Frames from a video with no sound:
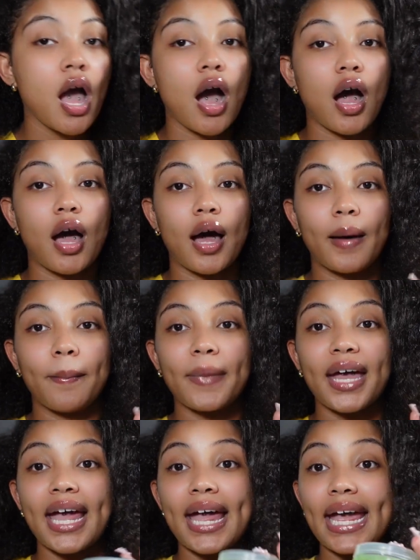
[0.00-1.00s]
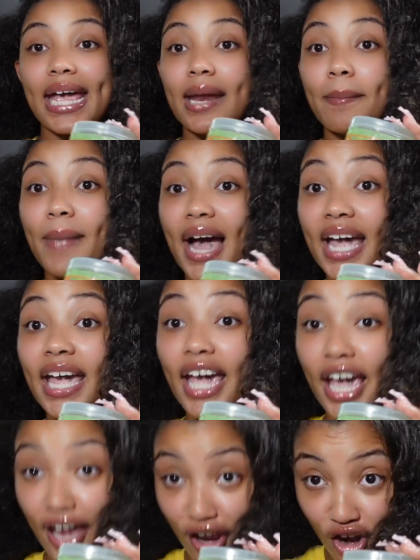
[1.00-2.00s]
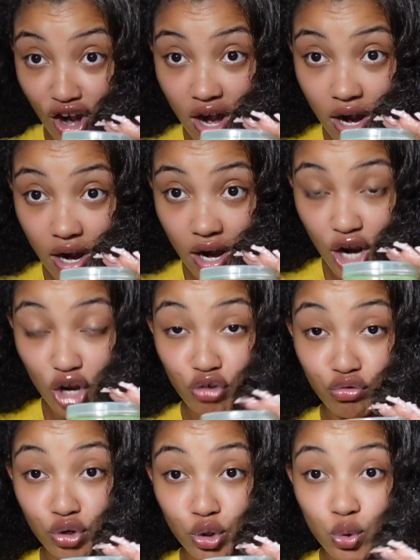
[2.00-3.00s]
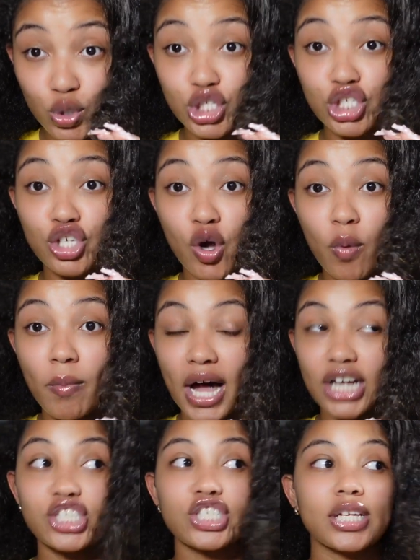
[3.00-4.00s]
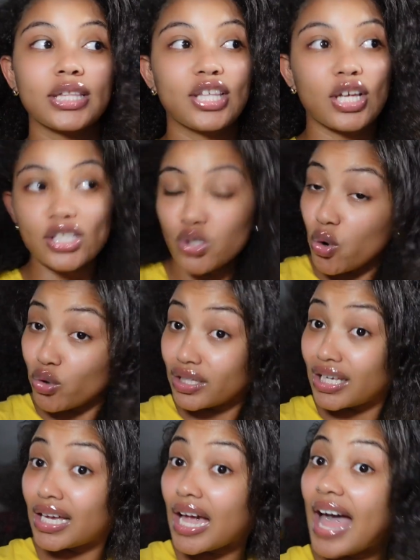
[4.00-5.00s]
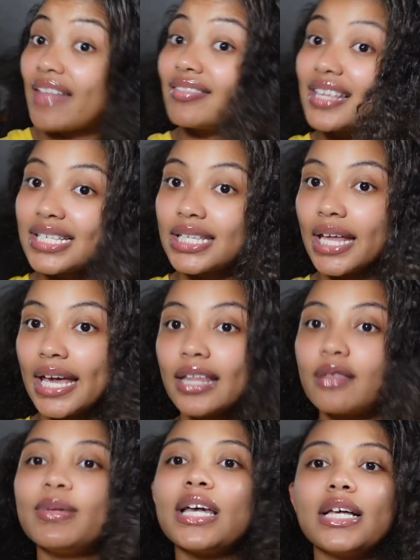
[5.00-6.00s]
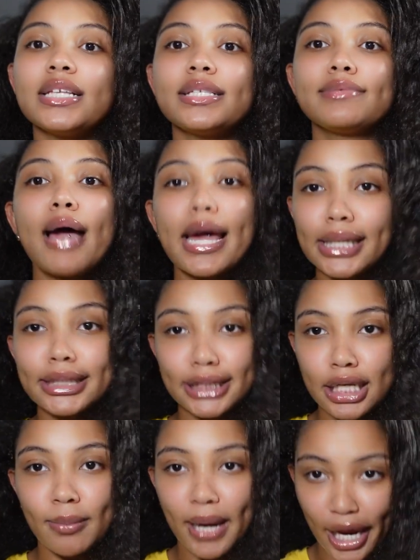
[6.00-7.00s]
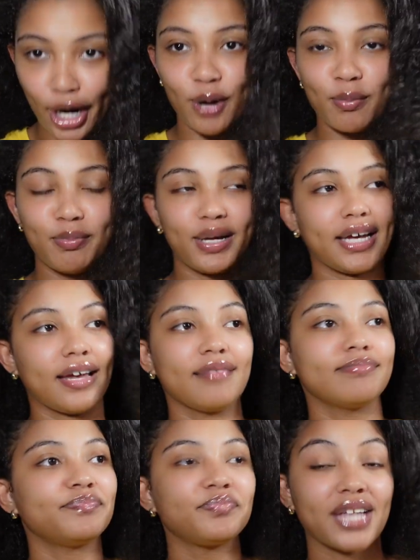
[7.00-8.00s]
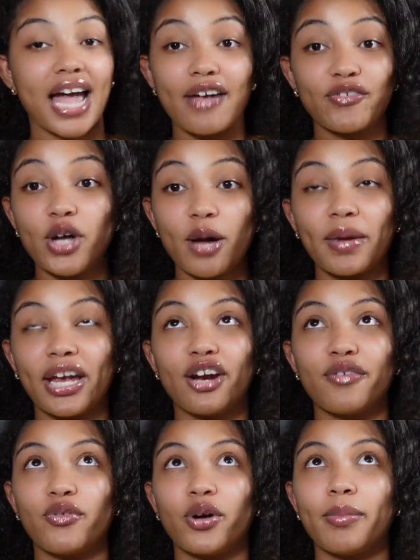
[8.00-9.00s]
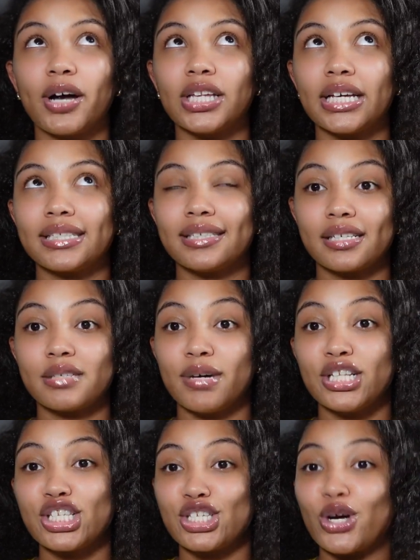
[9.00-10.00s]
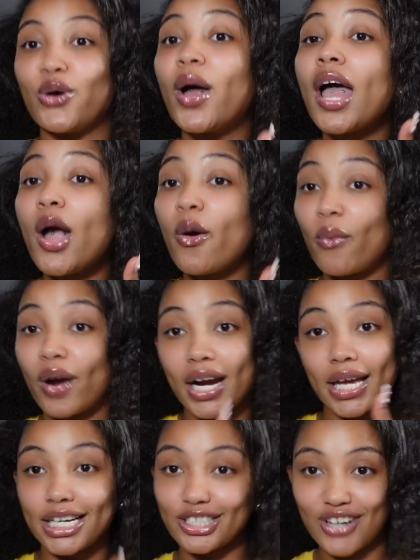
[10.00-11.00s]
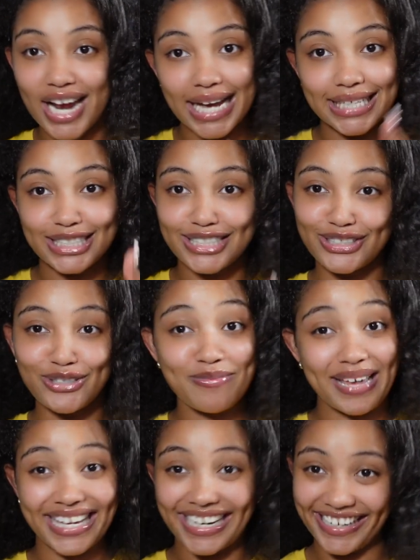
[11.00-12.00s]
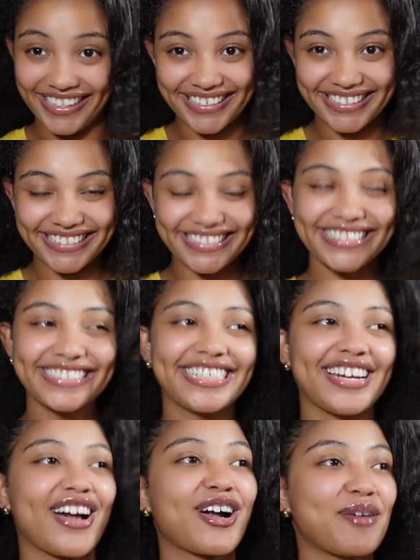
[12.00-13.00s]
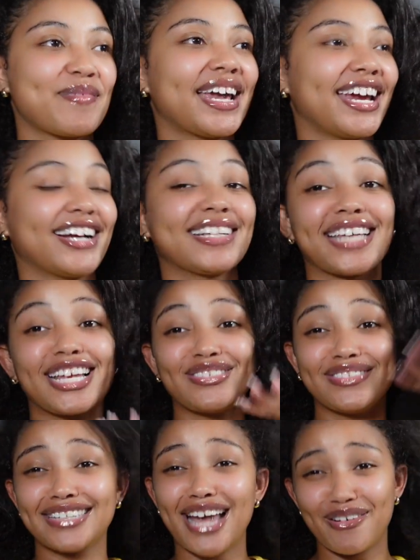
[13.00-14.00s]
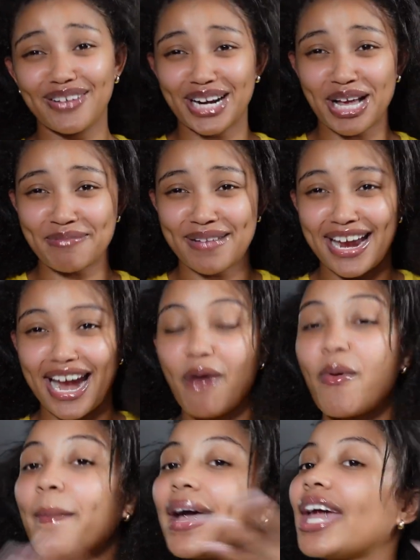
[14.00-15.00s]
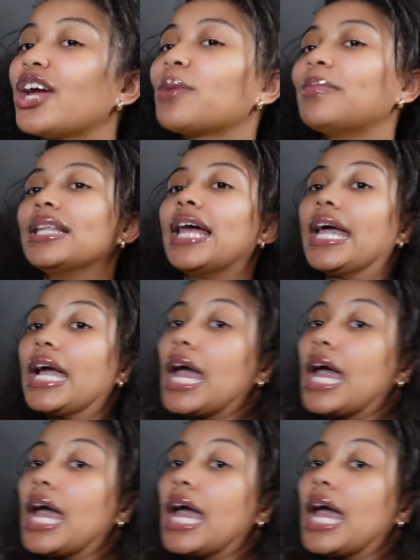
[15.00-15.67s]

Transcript: and my hair grew so much. It's only at this length because I like to cut my hair, but I haven't cut my hair for about like 6 months, so we're gonna try to make it a year to not cut my hair, because I do not want to cut my hair. I want my hair to be like